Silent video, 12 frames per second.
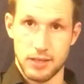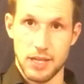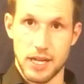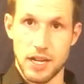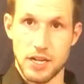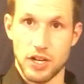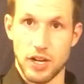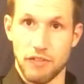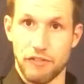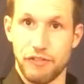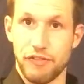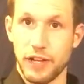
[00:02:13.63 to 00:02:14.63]
then you're gonna
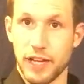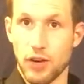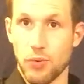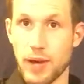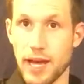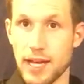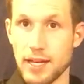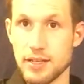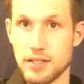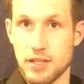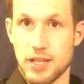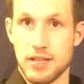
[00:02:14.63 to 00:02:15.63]
flick away
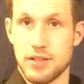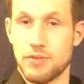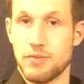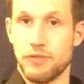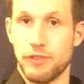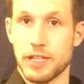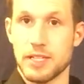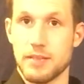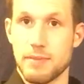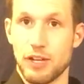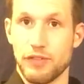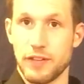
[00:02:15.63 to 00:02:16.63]
so that you flick to the
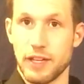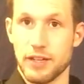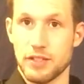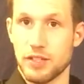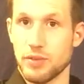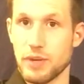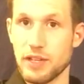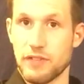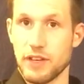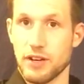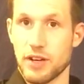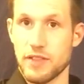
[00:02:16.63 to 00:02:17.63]
middle finger, to the ring
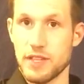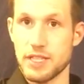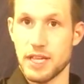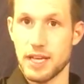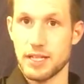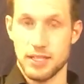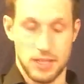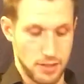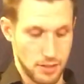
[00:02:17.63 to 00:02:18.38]
finger on this hand,